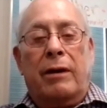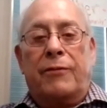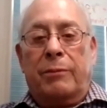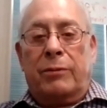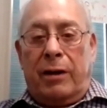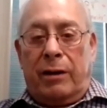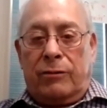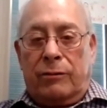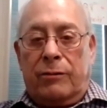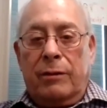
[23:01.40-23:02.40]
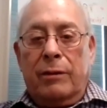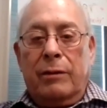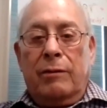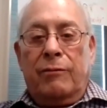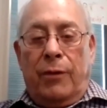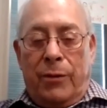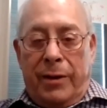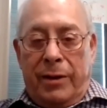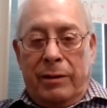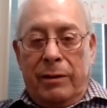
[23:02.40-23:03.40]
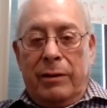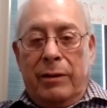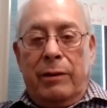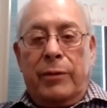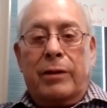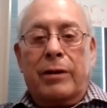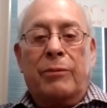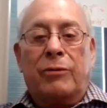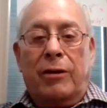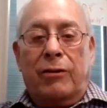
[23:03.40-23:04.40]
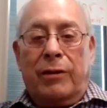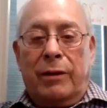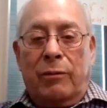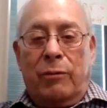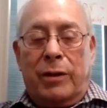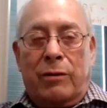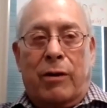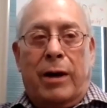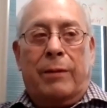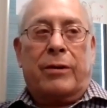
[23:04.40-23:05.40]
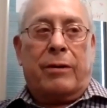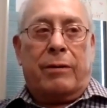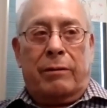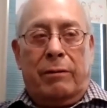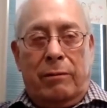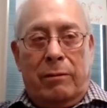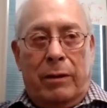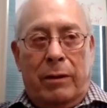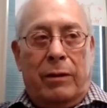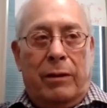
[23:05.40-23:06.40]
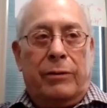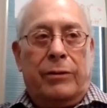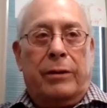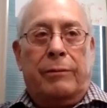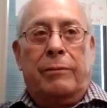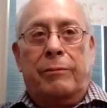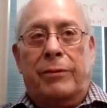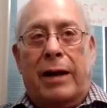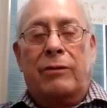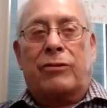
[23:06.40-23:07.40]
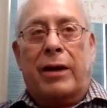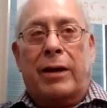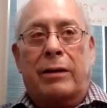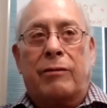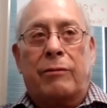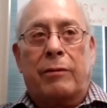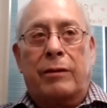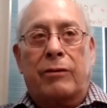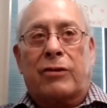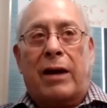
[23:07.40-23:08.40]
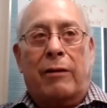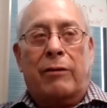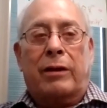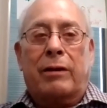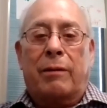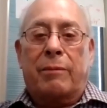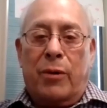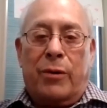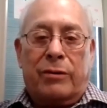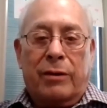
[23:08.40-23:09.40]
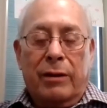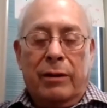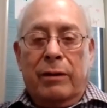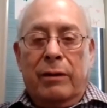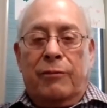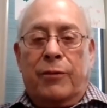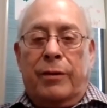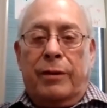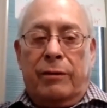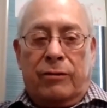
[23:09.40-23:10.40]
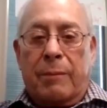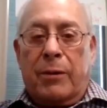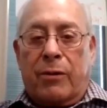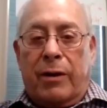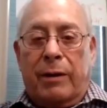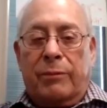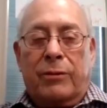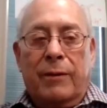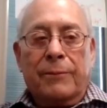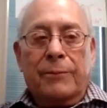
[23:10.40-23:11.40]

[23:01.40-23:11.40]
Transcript: from Texas, Florida, that would come seasonally when the crops are on the downside, and in the south, they come north for the summer crops.